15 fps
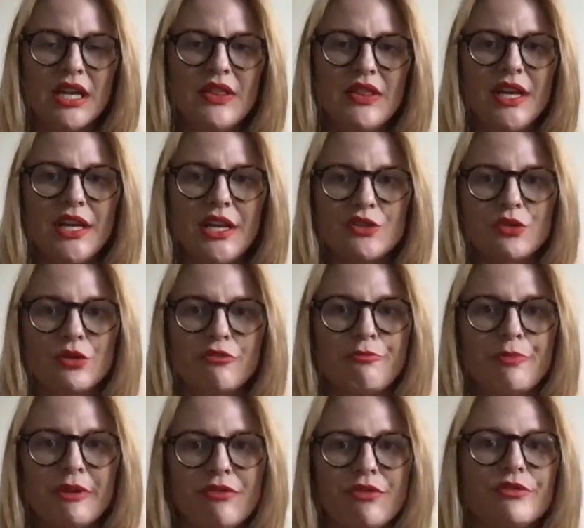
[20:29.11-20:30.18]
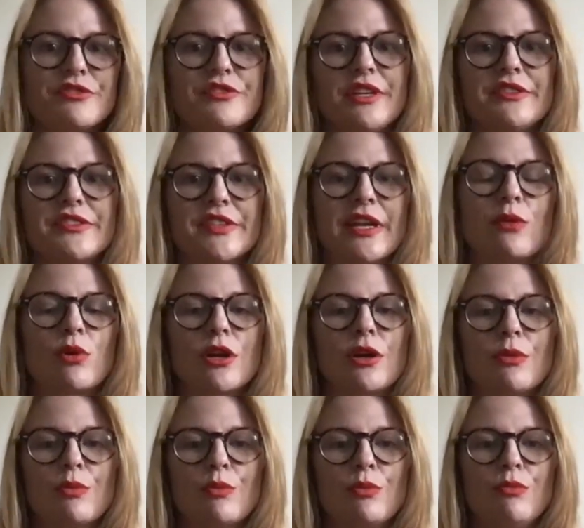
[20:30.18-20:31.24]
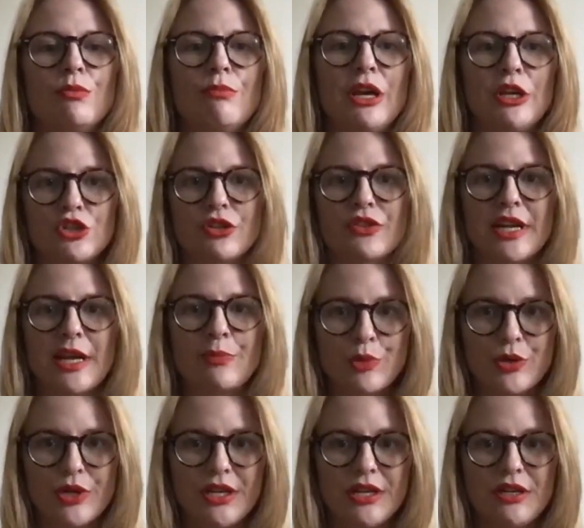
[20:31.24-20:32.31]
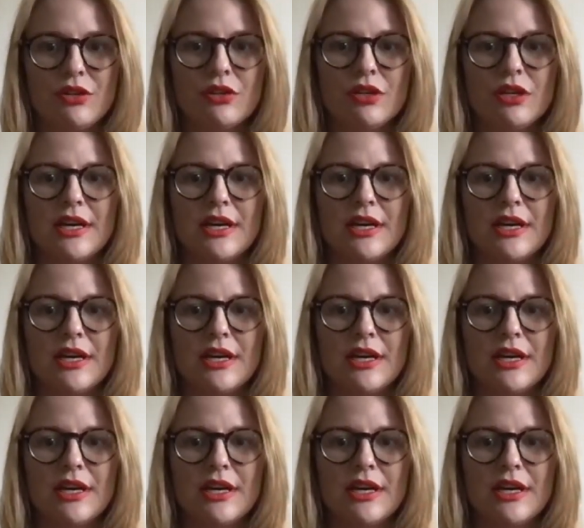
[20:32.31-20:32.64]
And then any sort of pivotal scenes that I want to make sure that I put in.